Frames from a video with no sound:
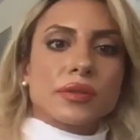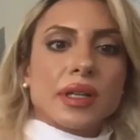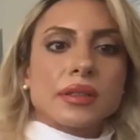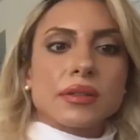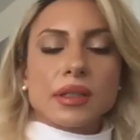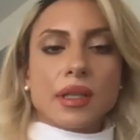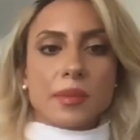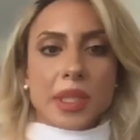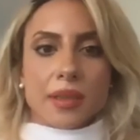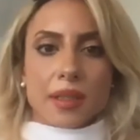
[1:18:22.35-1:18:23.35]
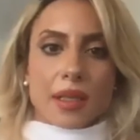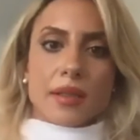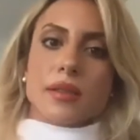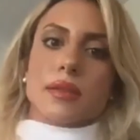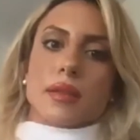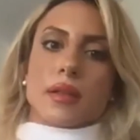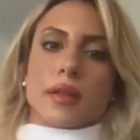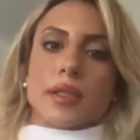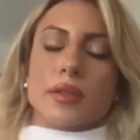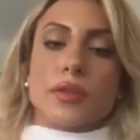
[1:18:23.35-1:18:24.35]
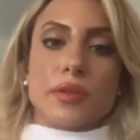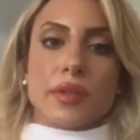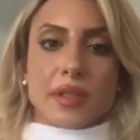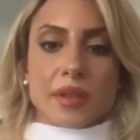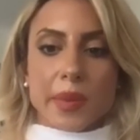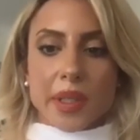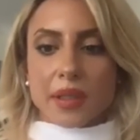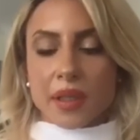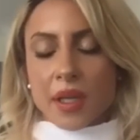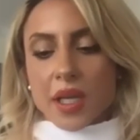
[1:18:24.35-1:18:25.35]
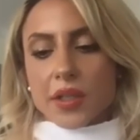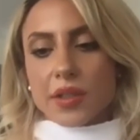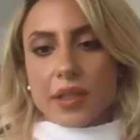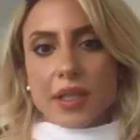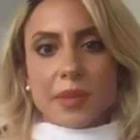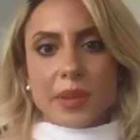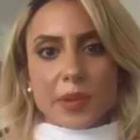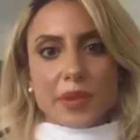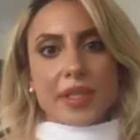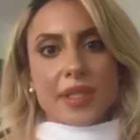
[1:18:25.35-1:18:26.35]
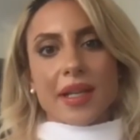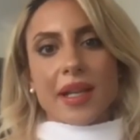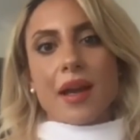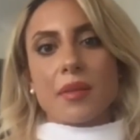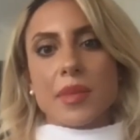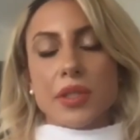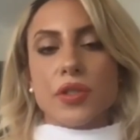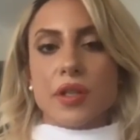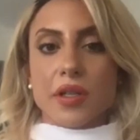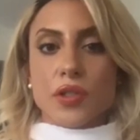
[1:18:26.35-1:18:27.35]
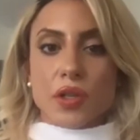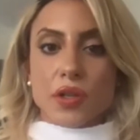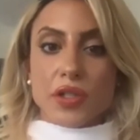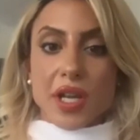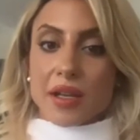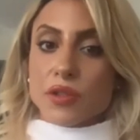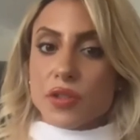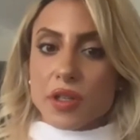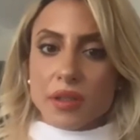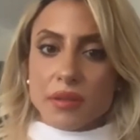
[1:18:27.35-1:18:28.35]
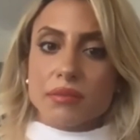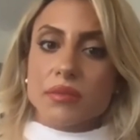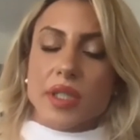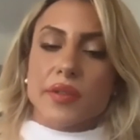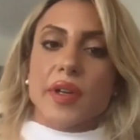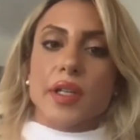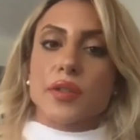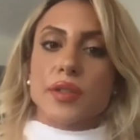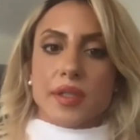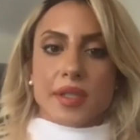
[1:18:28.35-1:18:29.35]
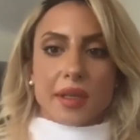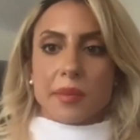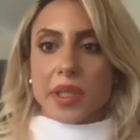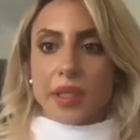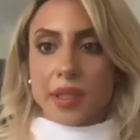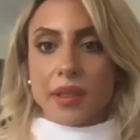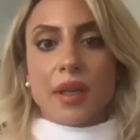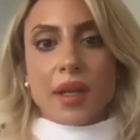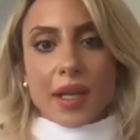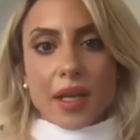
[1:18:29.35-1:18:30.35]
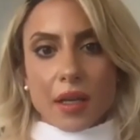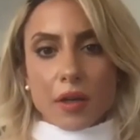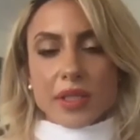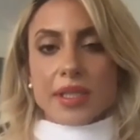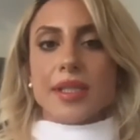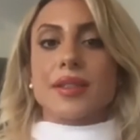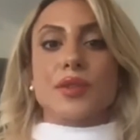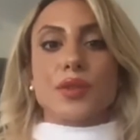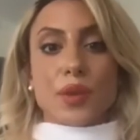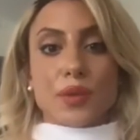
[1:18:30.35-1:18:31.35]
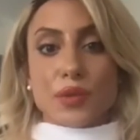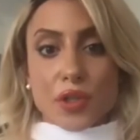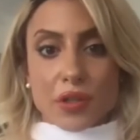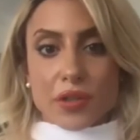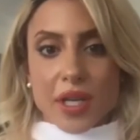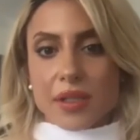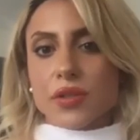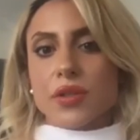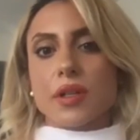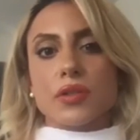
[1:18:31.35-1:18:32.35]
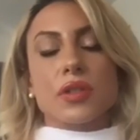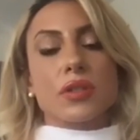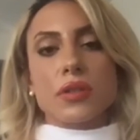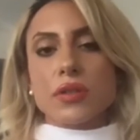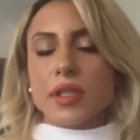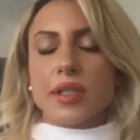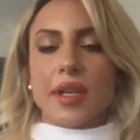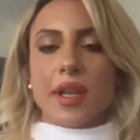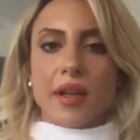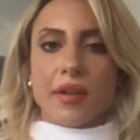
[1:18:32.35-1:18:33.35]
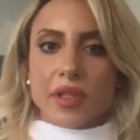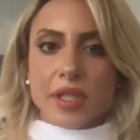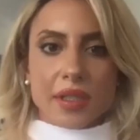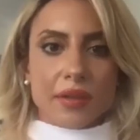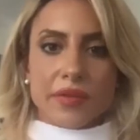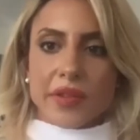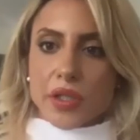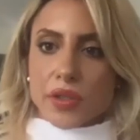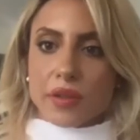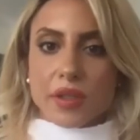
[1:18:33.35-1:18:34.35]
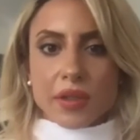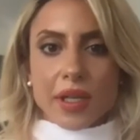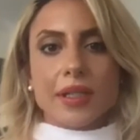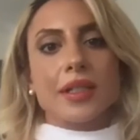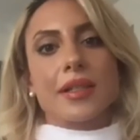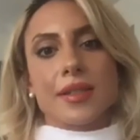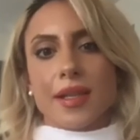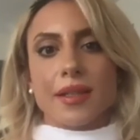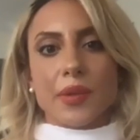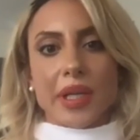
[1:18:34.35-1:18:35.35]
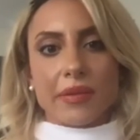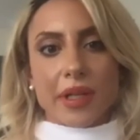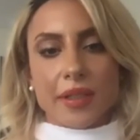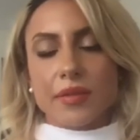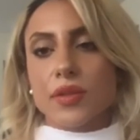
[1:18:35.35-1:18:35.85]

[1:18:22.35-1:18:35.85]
I know a lot of my clients already do this, but a lot of people will say, how much should I charge extra if I use the Skin Buddy? And I always say, don't charge extra. Just use it in every single facial because you got to cleanse anyway, right?